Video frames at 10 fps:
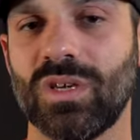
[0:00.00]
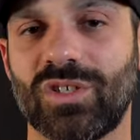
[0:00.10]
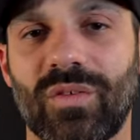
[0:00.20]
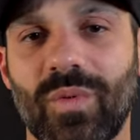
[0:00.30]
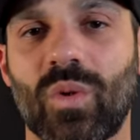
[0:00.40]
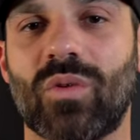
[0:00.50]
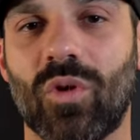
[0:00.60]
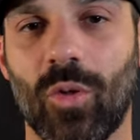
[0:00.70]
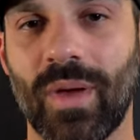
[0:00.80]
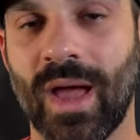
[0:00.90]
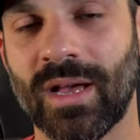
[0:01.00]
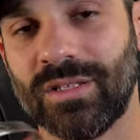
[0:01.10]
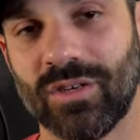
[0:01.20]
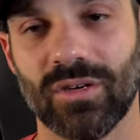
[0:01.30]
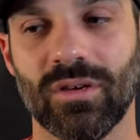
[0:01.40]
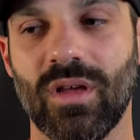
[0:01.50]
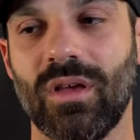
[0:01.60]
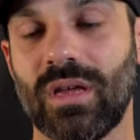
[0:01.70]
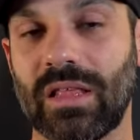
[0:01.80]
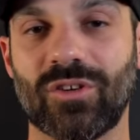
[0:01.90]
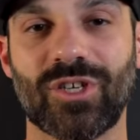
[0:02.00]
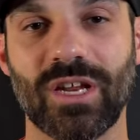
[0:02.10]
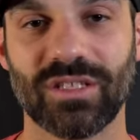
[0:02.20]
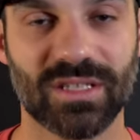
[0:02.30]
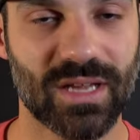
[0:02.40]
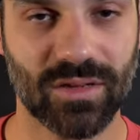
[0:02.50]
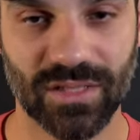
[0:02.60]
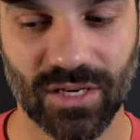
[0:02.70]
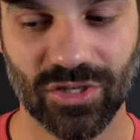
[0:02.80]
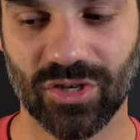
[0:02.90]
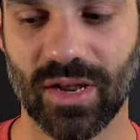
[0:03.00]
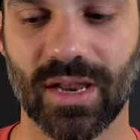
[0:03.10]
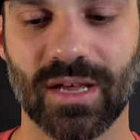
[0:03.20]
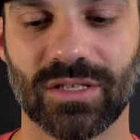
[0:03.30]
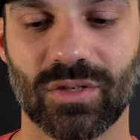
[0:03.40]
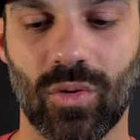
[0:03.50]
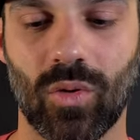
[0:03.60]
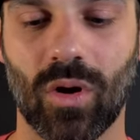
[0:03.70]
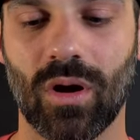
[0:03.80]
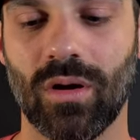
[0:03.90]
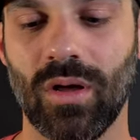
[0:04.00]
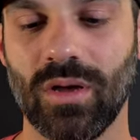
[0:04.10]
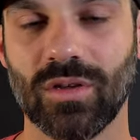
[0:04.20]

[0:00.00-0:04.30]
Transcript: So if you want to roll pads or either change the sound signature, I guess, or